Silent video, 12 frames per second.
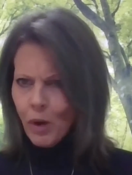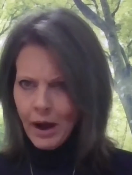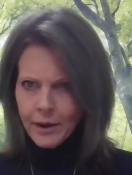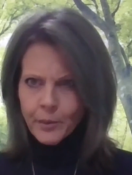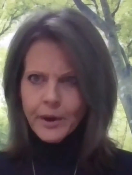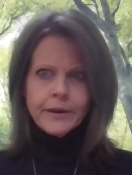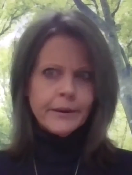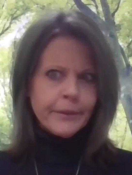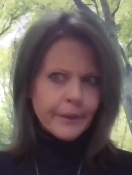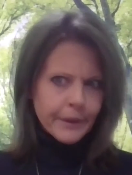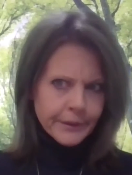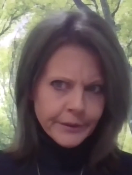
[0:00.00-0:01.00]
Why do I
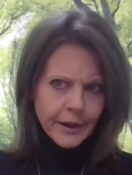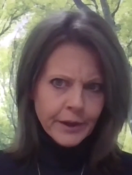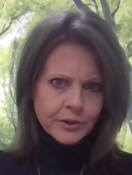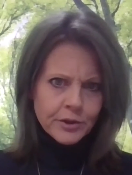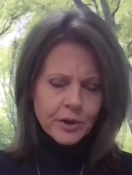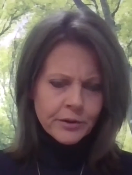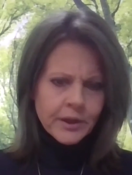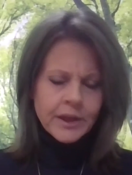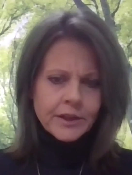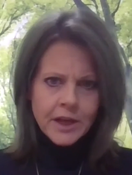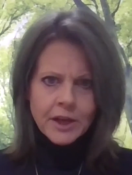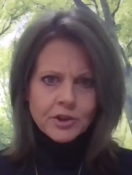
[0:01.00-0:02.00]
need the, attention? the
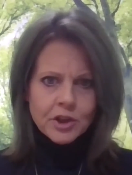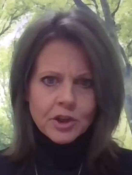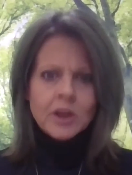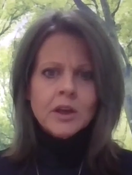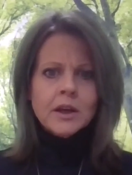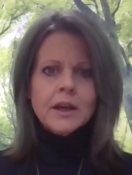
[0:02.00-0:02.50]
attention?